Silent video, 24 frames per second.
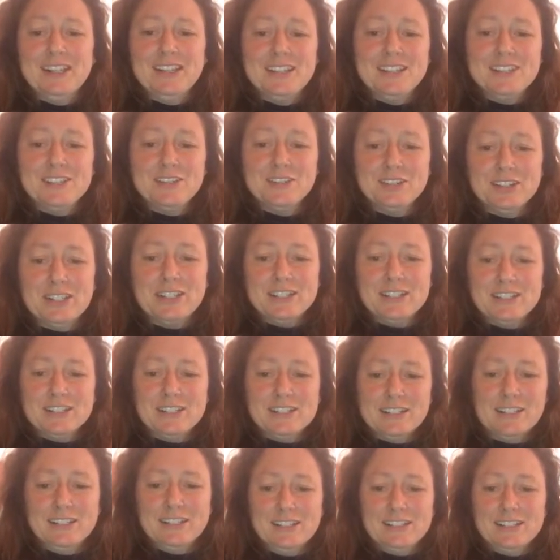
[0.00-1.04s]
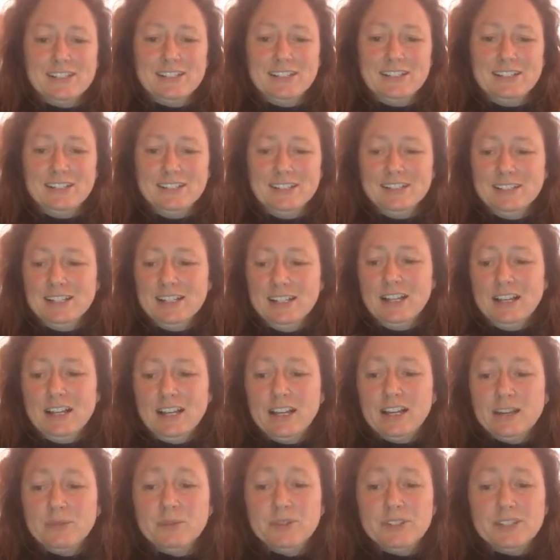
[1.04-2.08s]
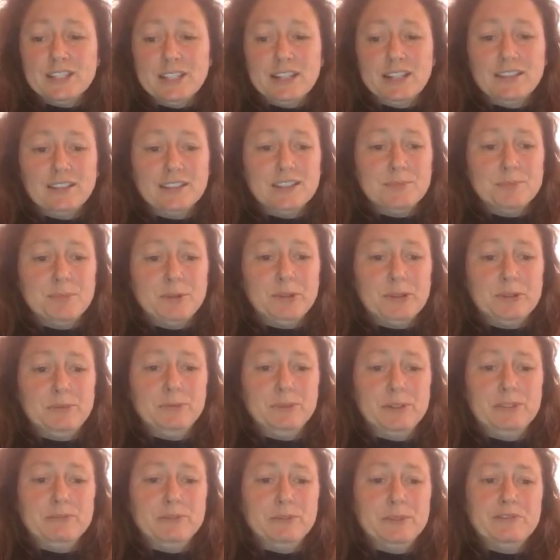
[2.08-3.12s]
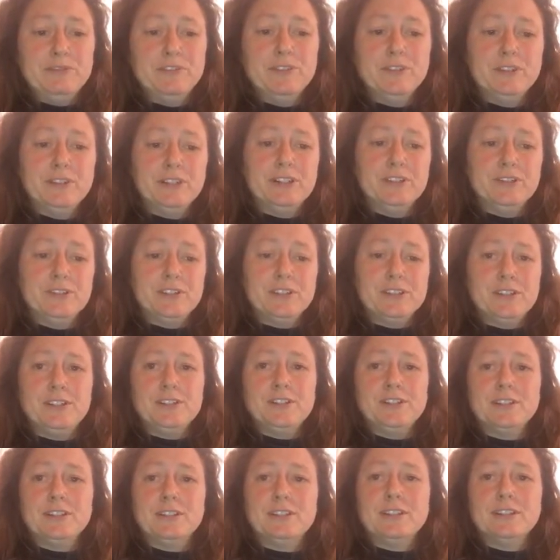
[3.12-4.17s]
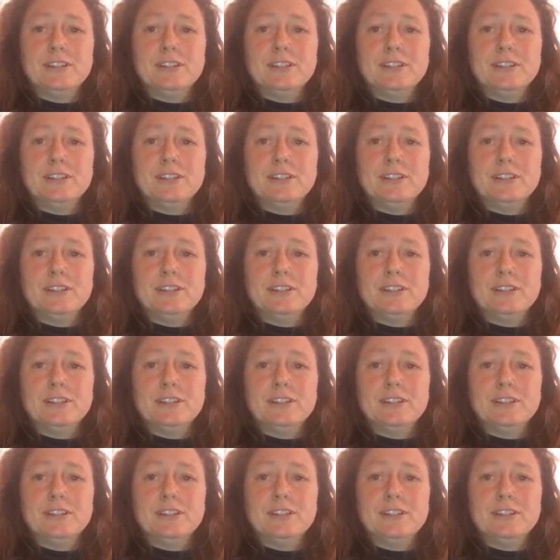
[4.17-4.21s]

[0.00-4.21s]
It's not easy to understand, and I would say at this point we've not introduced